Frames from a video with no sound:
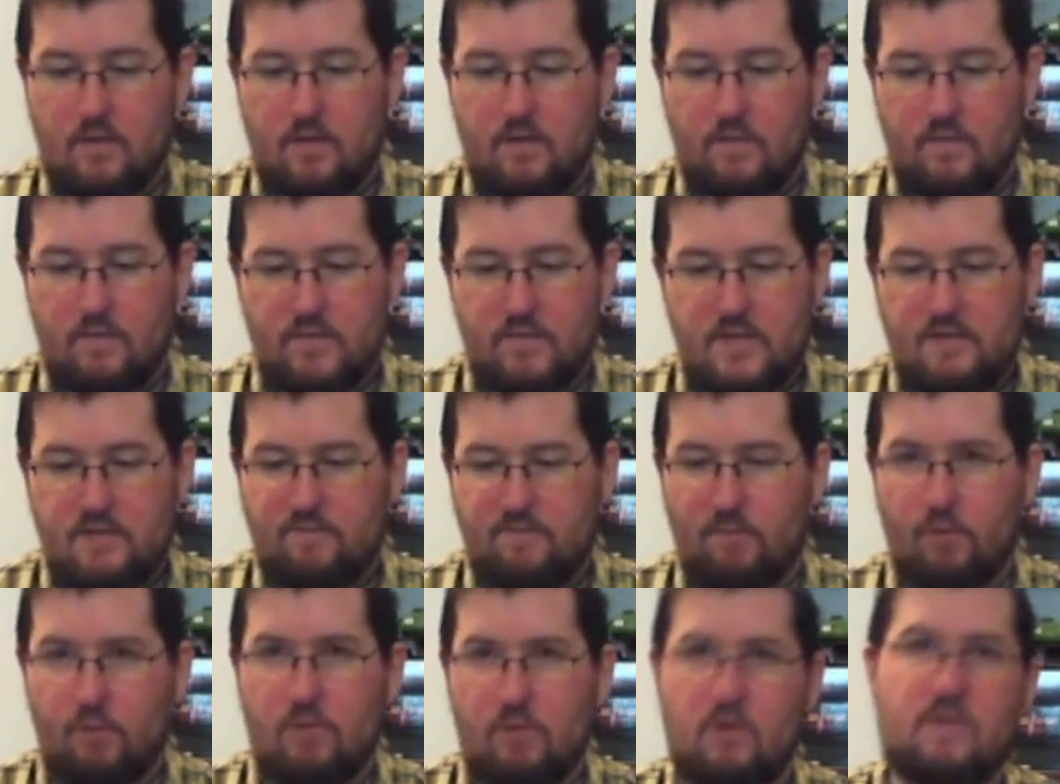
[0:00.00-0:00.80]
These
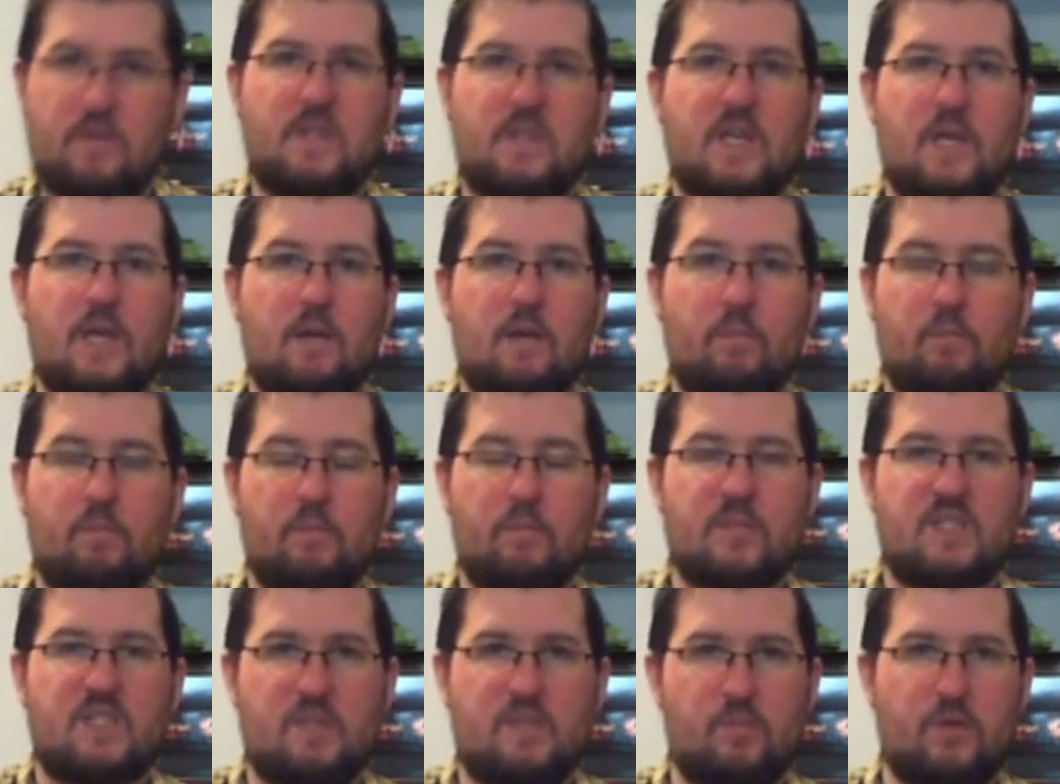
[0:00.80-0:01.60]
4 are the
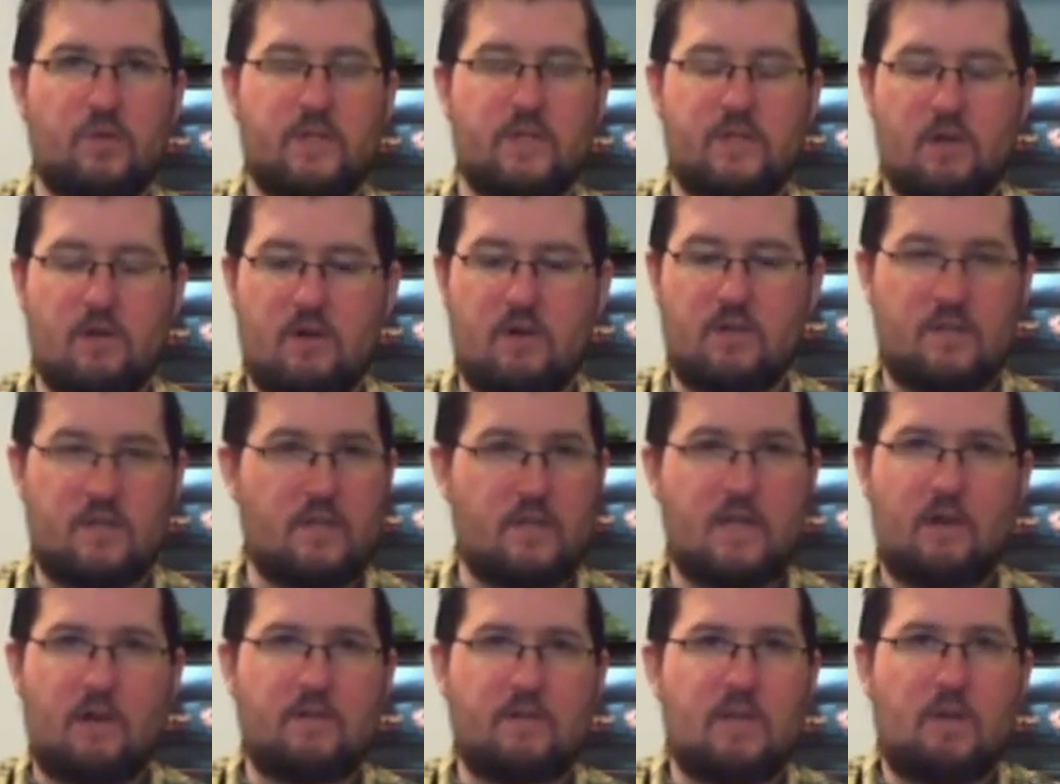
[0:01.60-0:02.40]
simplest cards. They
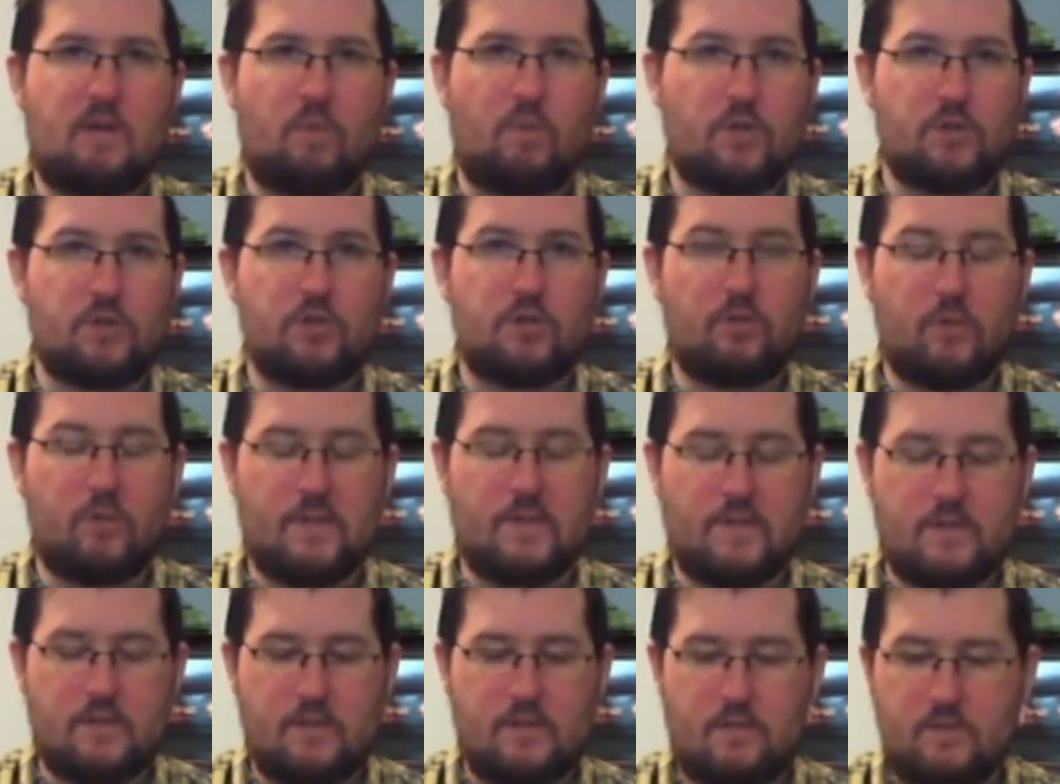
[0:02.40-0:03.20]
are the original
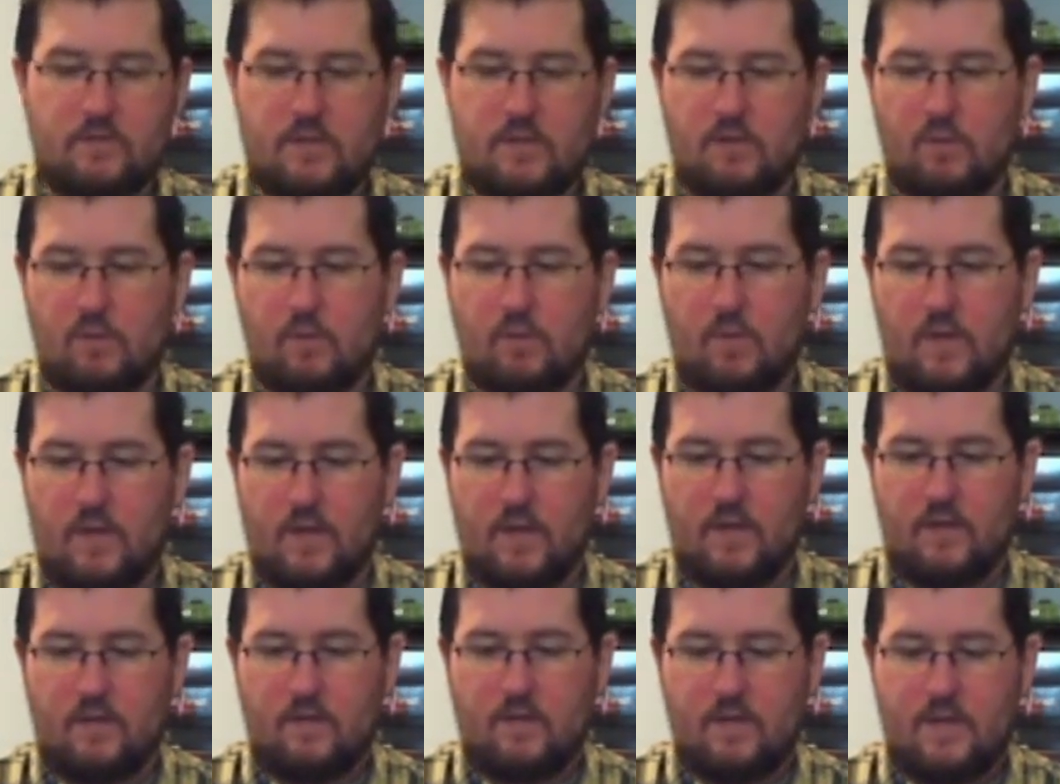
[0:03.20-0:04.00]
ones, so
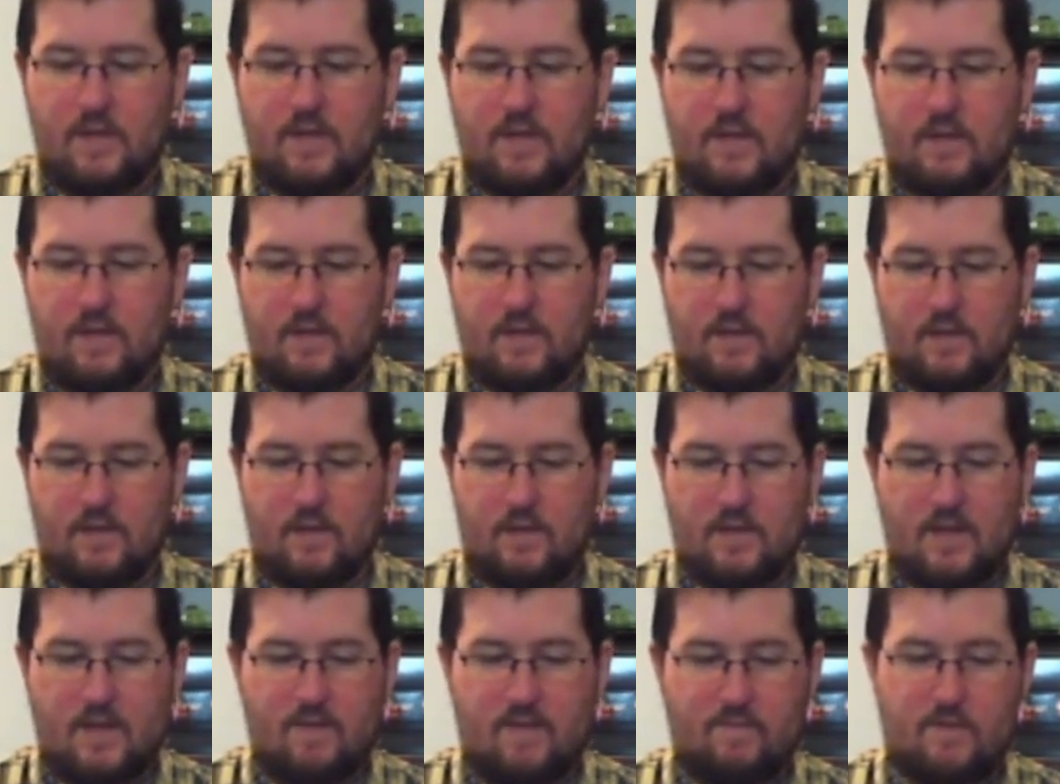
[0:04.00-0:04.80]

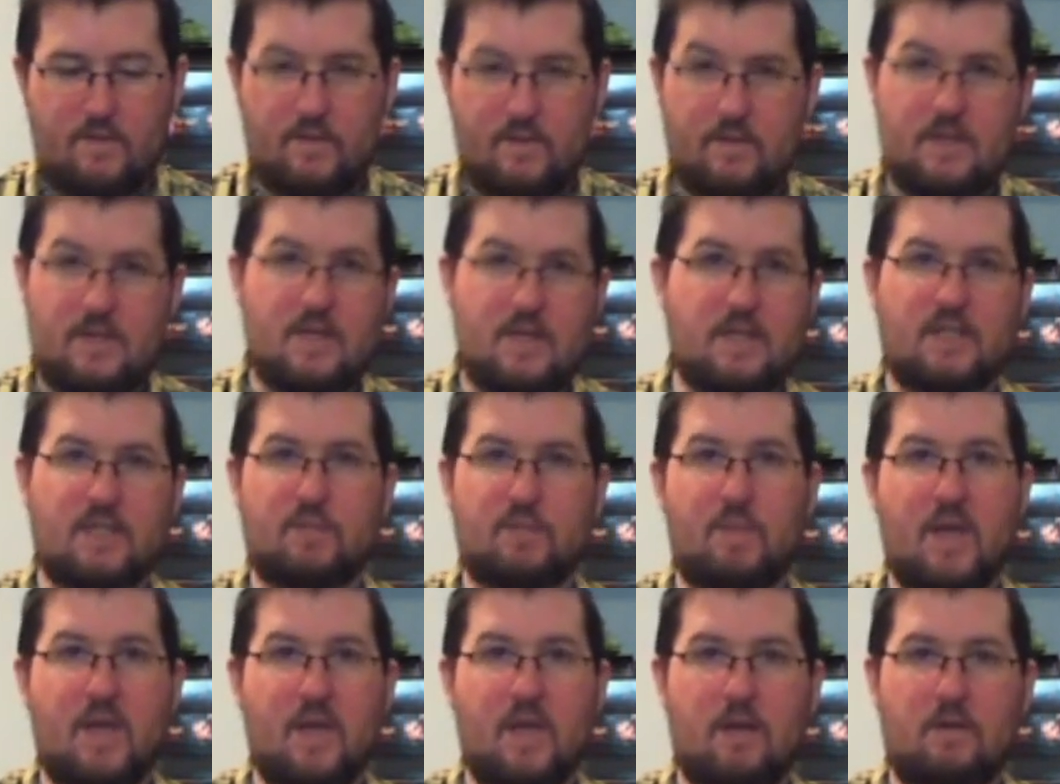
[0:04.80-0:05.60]
they didn't
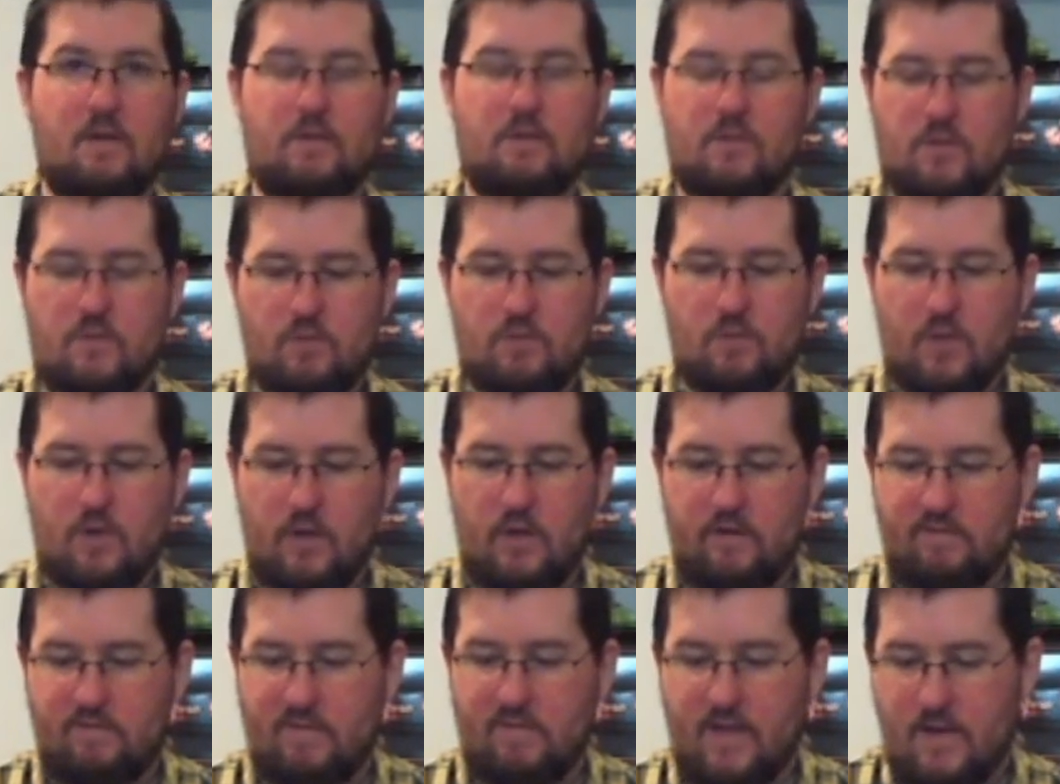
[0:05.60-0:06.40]
expand to a lot
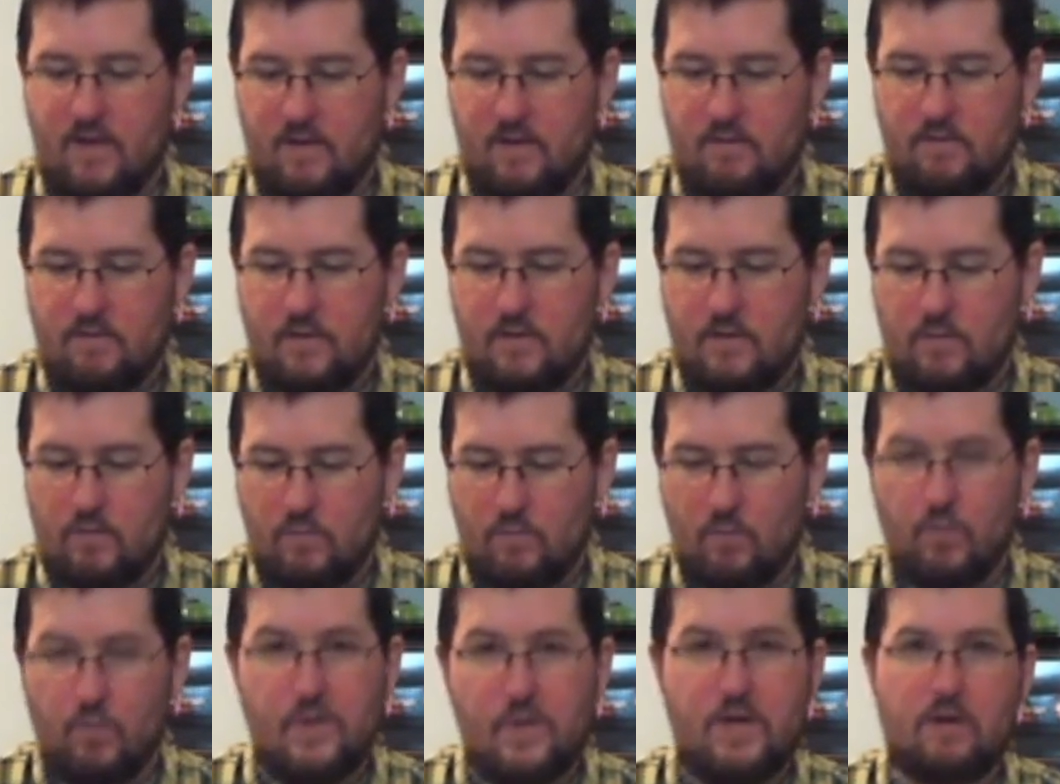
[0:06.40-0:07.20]
of like
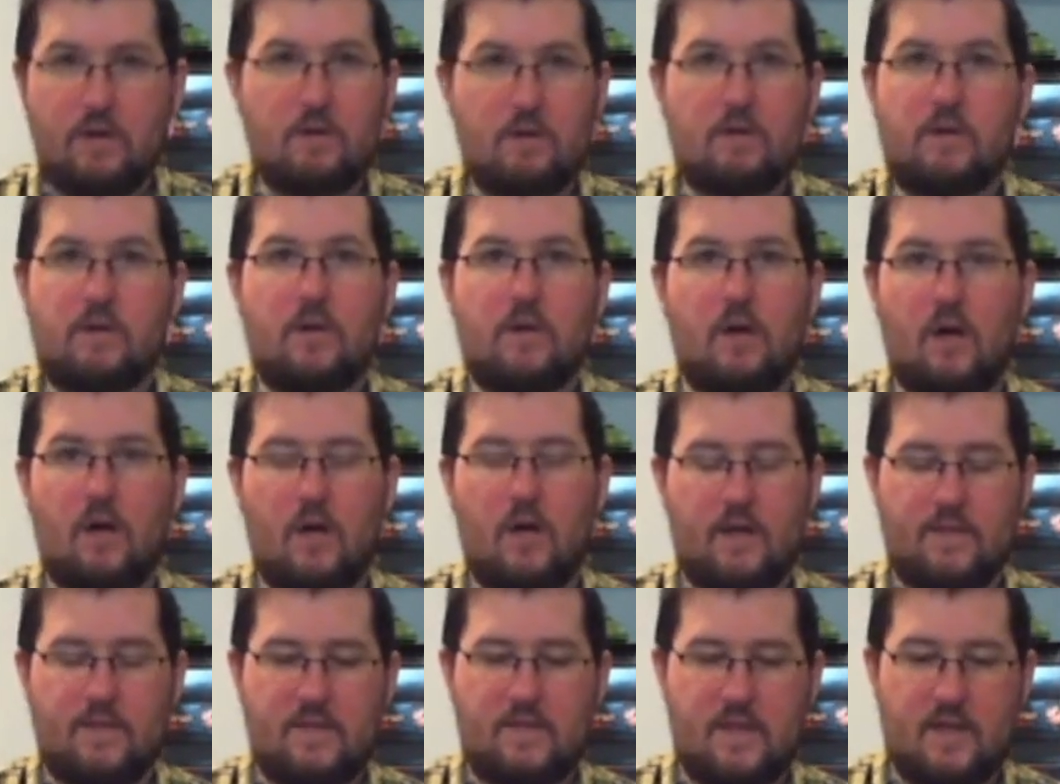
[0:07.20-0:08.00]
weird,
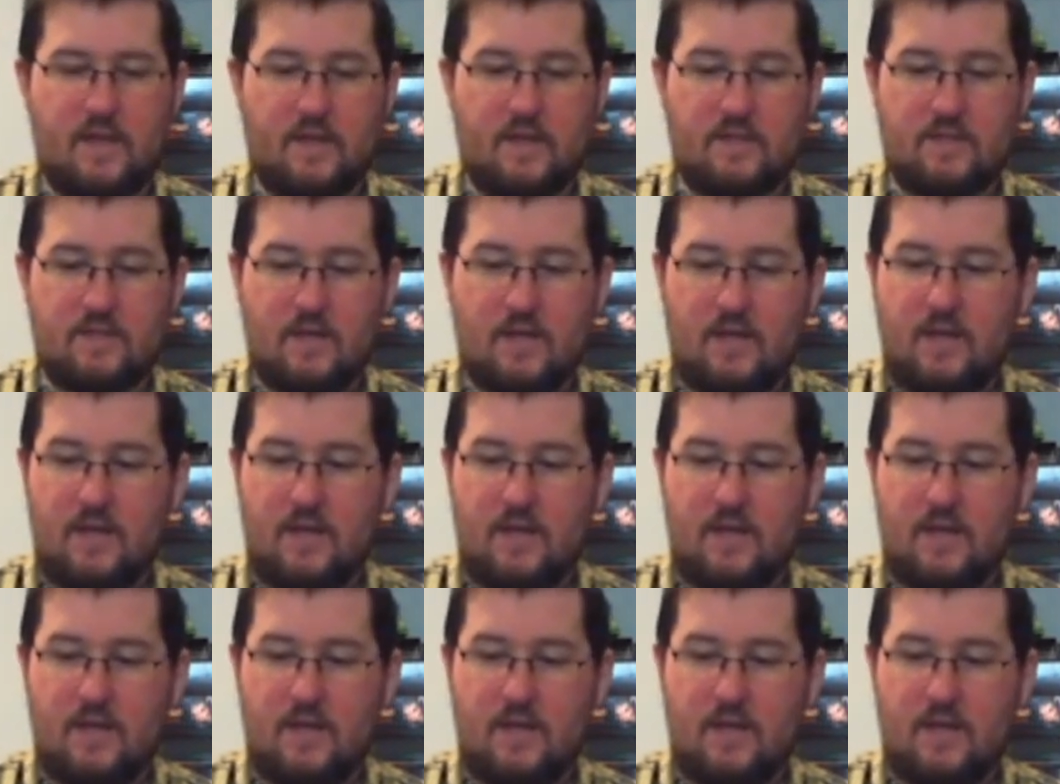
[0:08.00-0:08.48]
odd things.